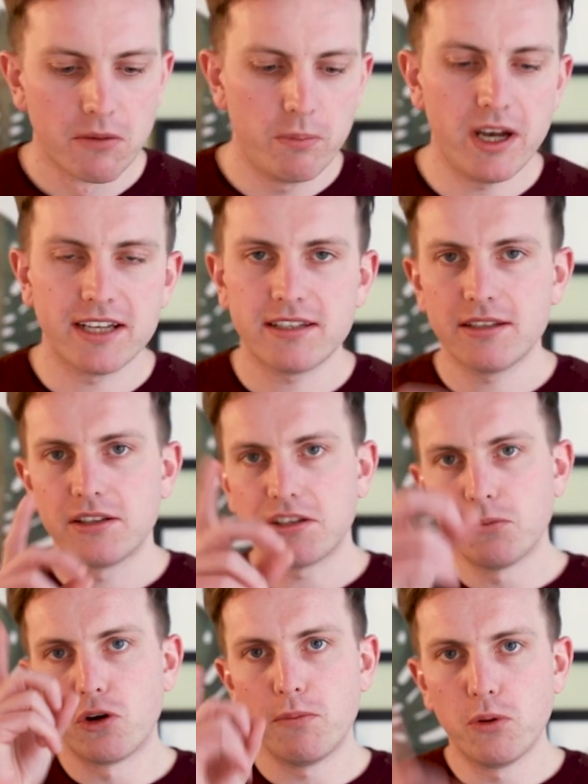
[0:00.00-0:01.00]
But
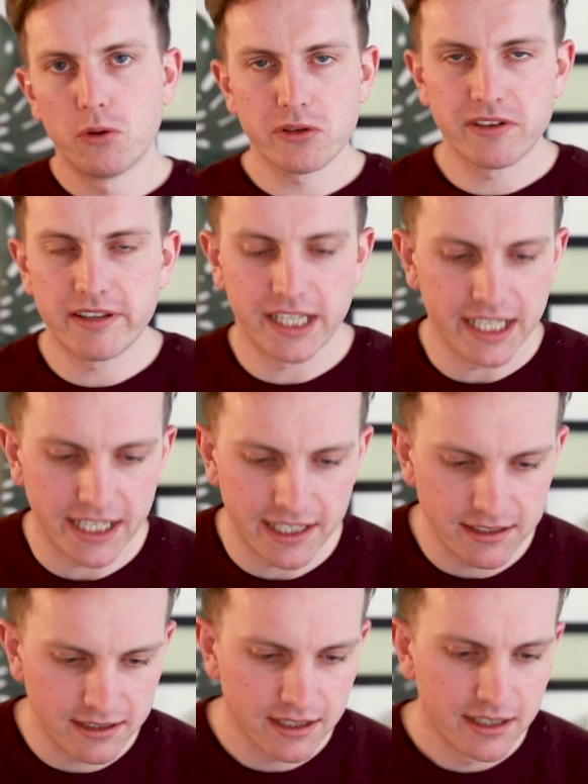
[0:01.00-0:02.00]
the more important thing
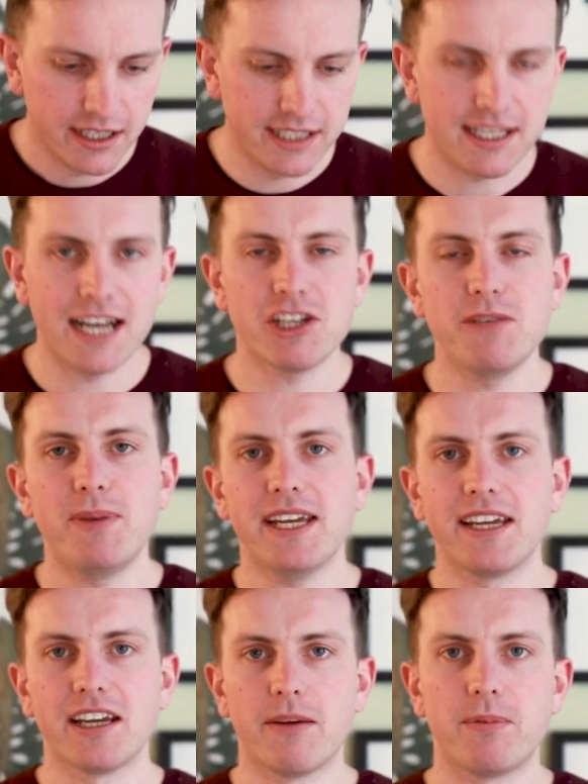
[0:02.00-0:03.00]
is, it's actually
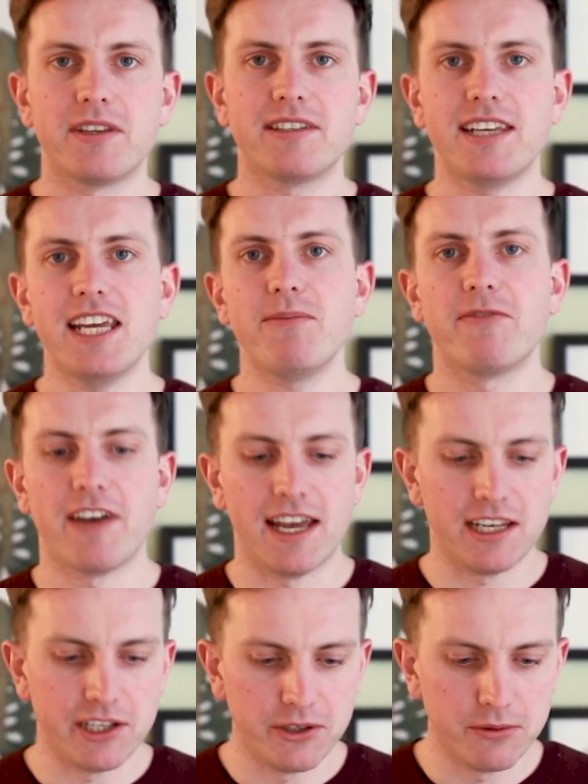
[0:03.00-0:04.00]
picking up the same
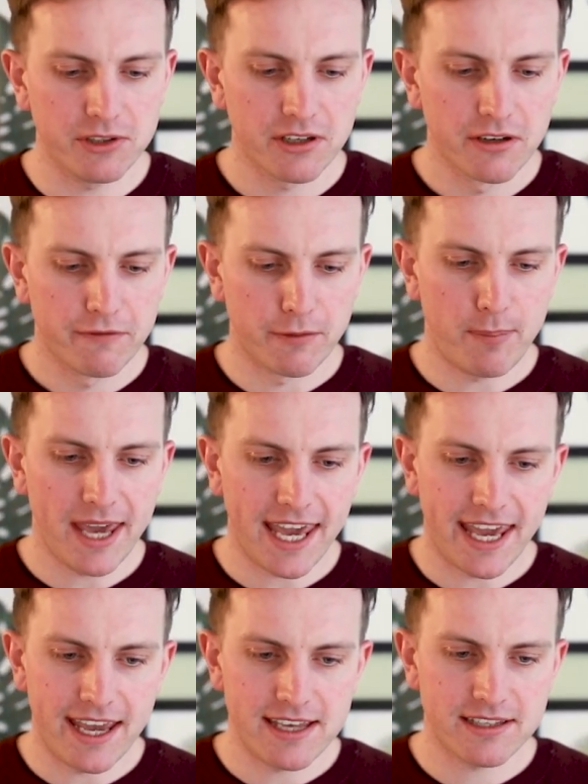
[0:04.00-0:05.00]
values for
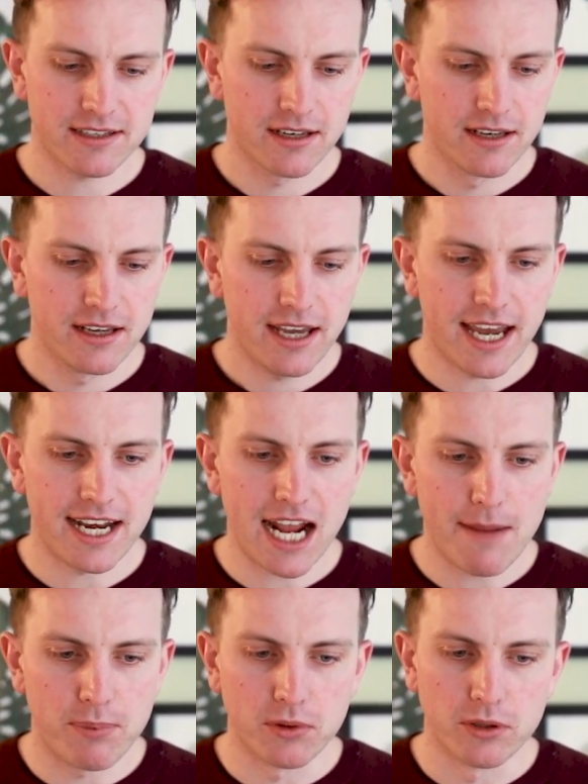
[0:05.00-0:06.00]
pears and
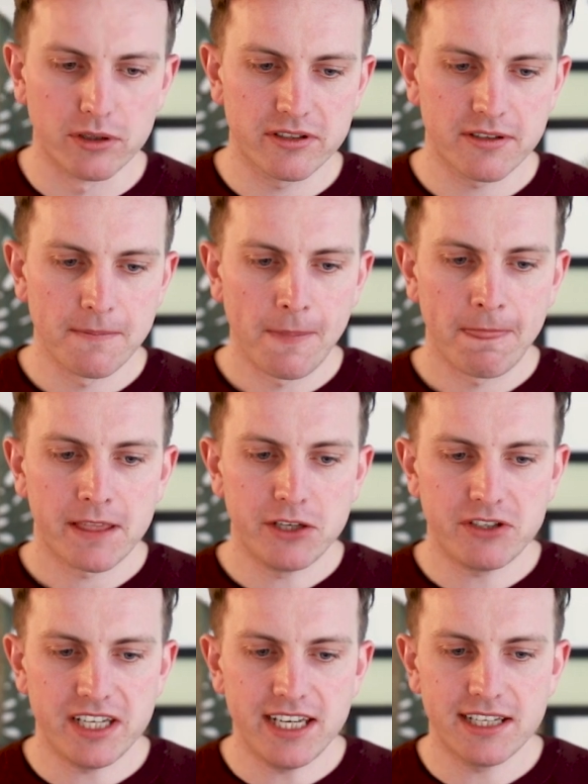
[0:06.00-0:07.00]
apples.
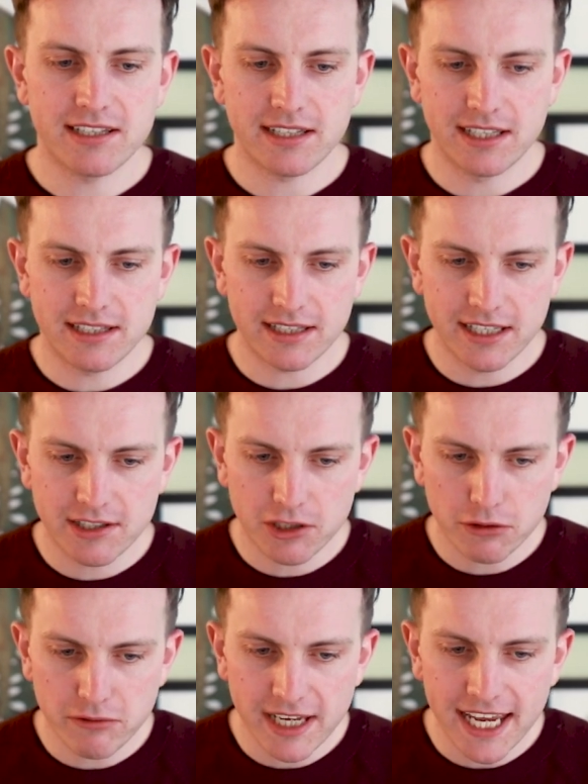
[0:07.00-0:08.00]
You see, it's
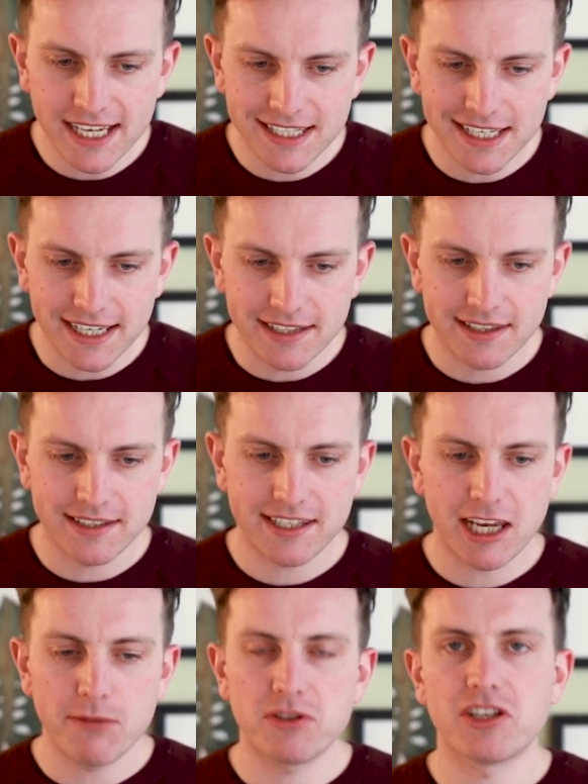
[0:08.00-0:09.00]
created the
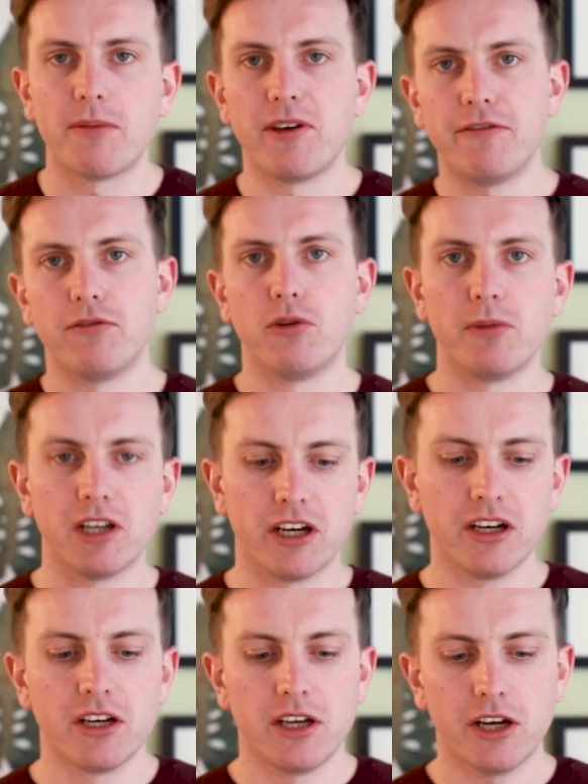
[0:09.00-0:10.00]
same SUMIF
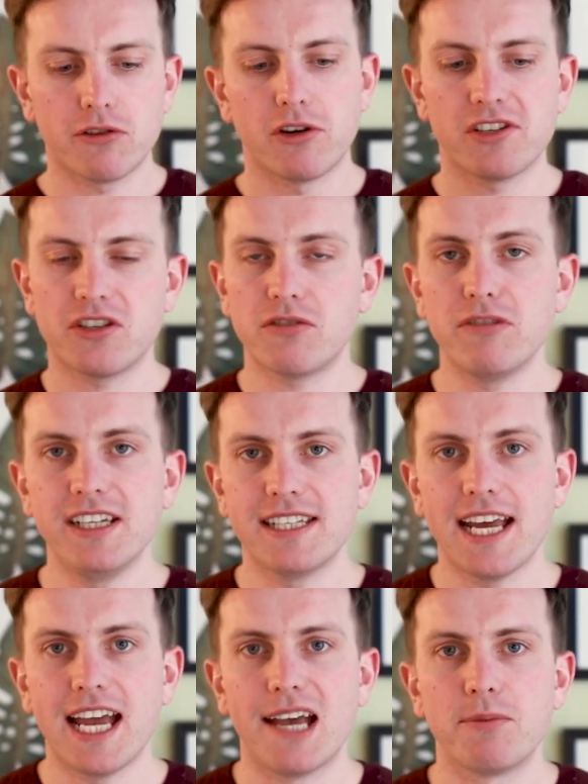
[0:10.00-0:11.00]
formula across three
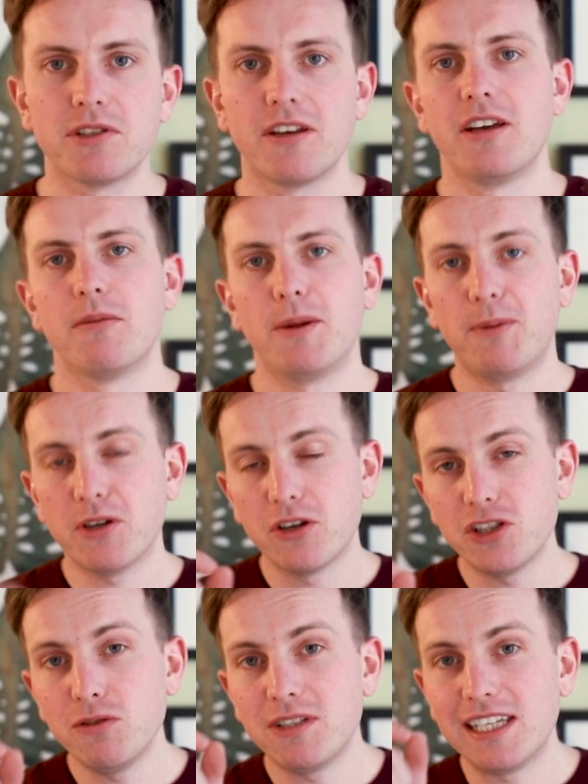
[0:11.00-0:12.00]
tabs. But
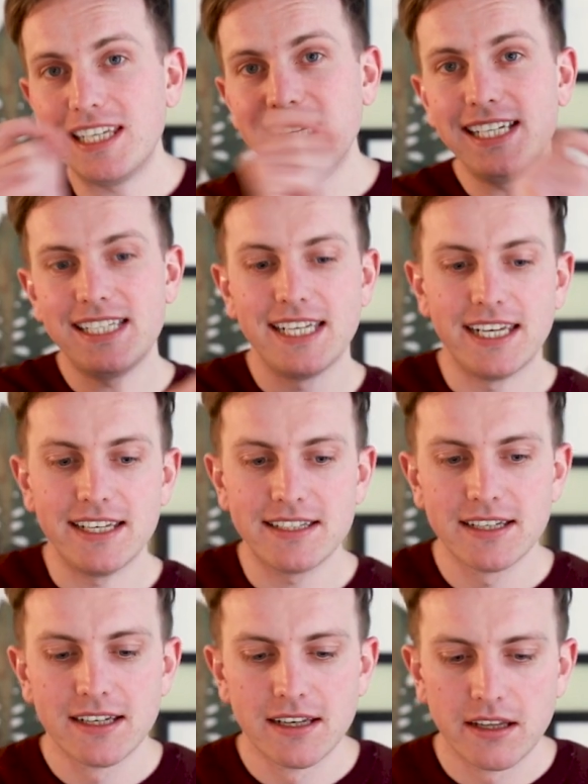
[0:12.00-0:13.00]
because you've
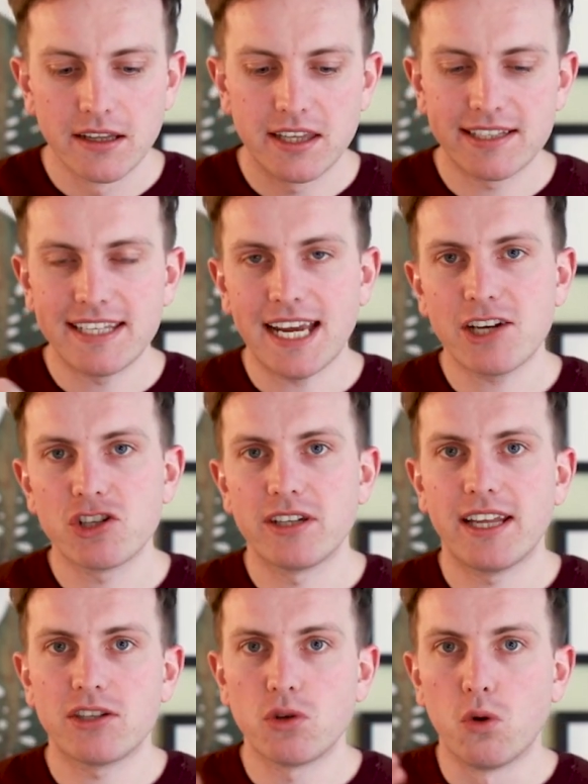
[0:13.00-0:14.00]
deleted the
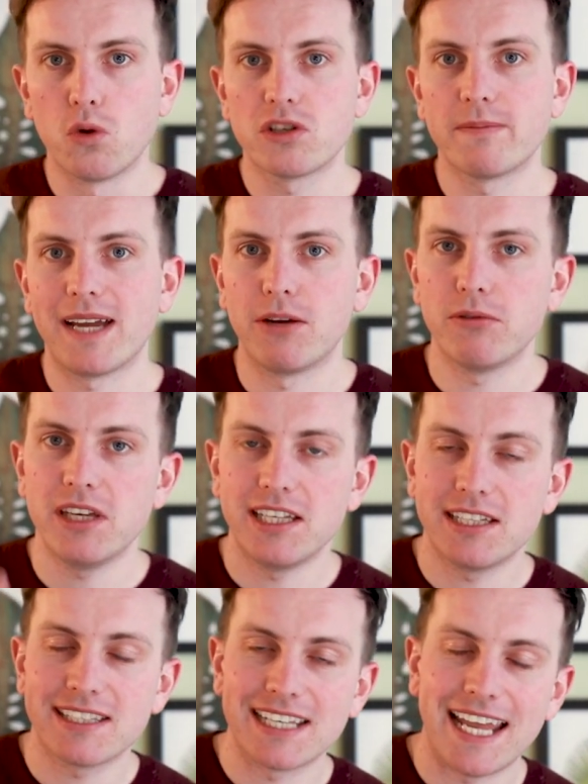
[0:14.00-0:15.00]
section that talked about
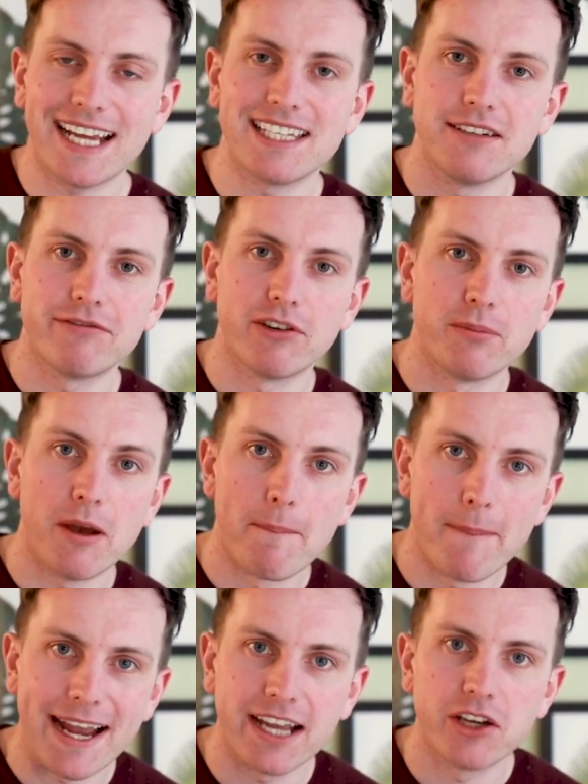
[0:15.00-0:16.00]
it selecting from
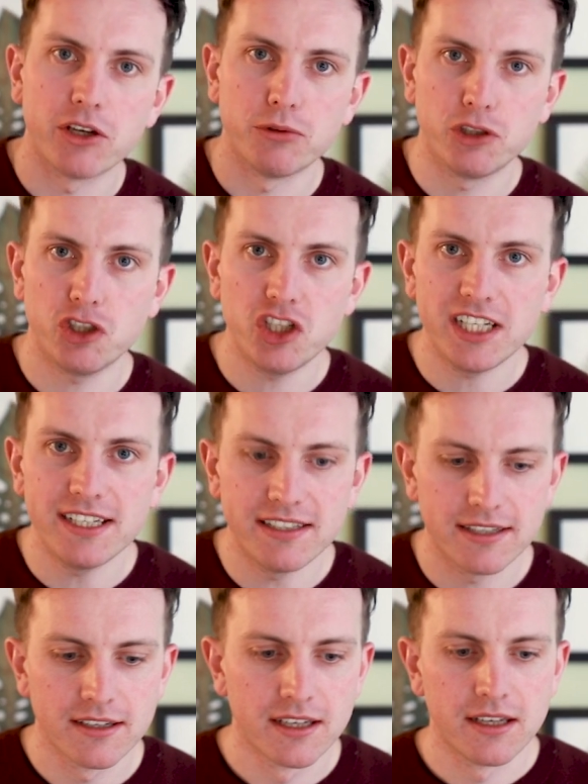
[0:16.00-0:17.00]
Mango
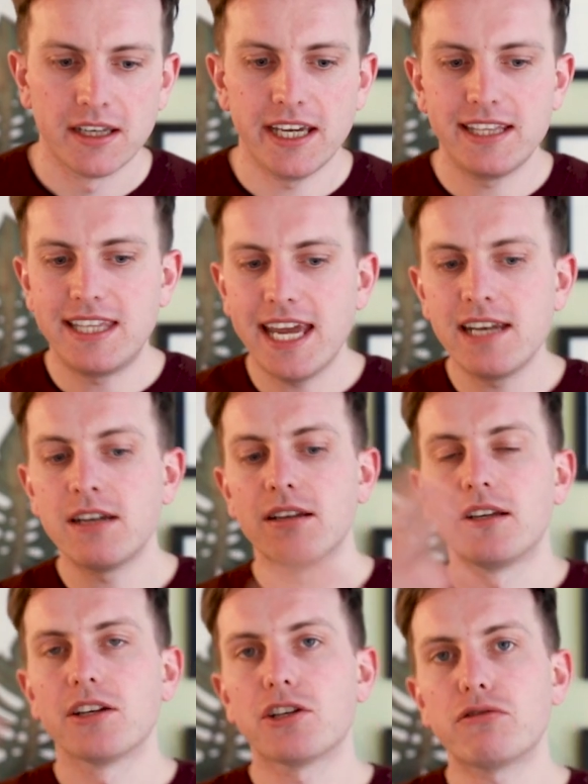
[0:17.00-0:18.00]
Sheet, it
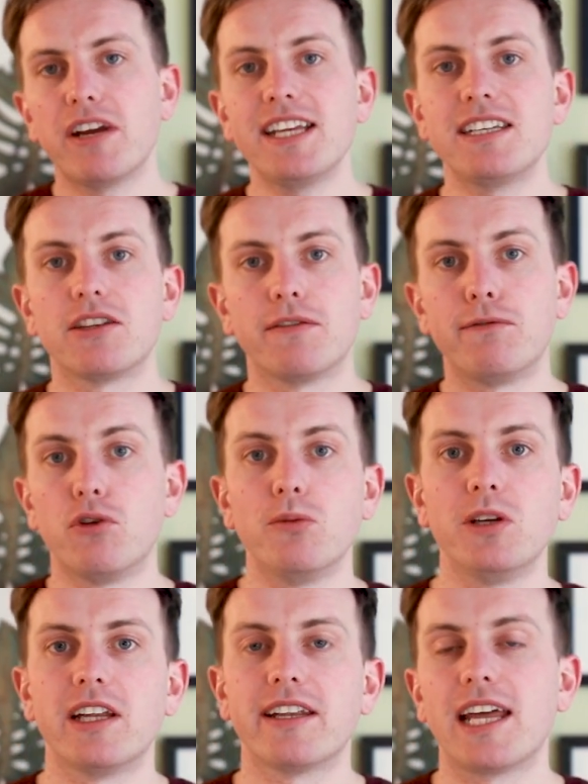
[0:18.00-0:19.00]
then created the
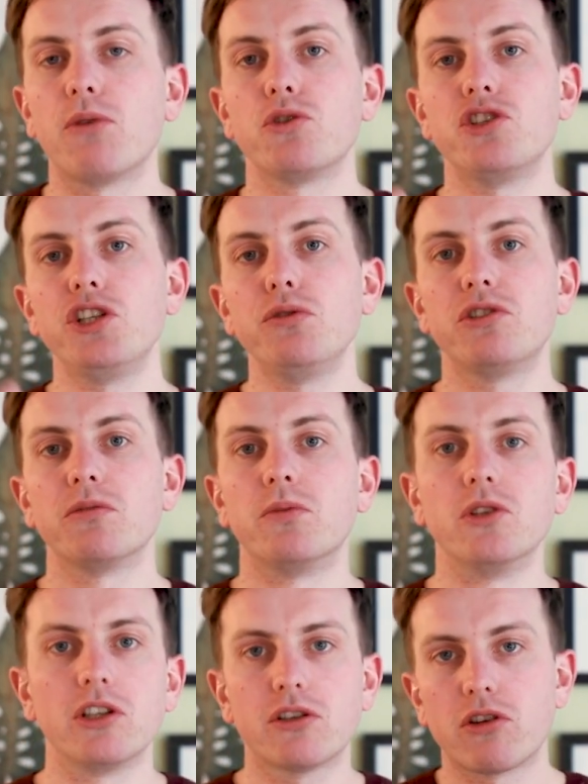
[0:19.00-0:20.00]
formula that was
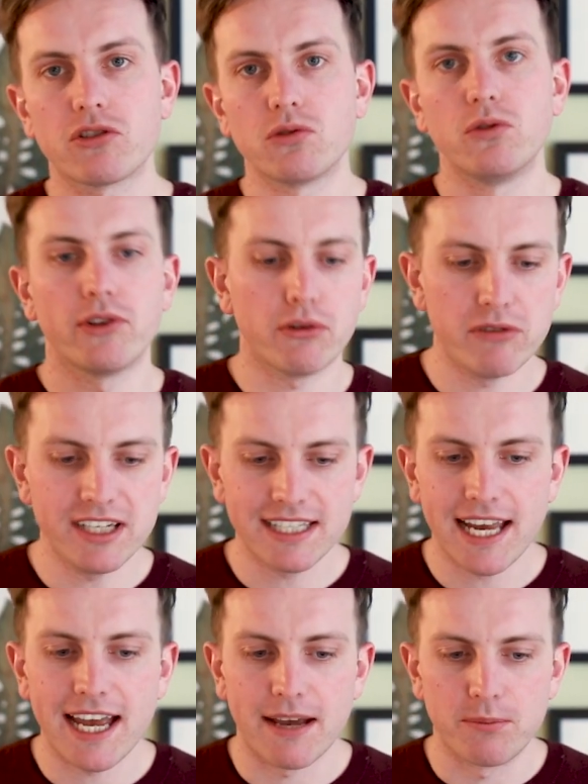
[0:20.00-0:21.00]
usable across all three
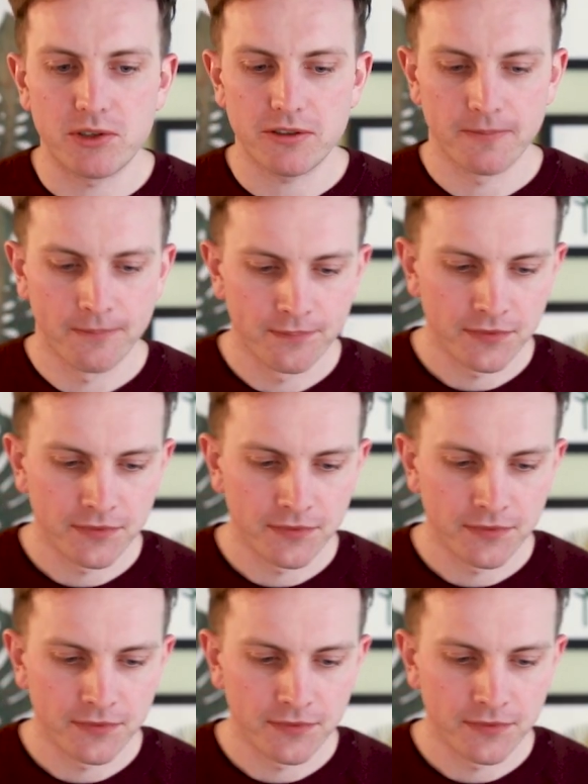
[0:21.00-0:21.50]
tabs.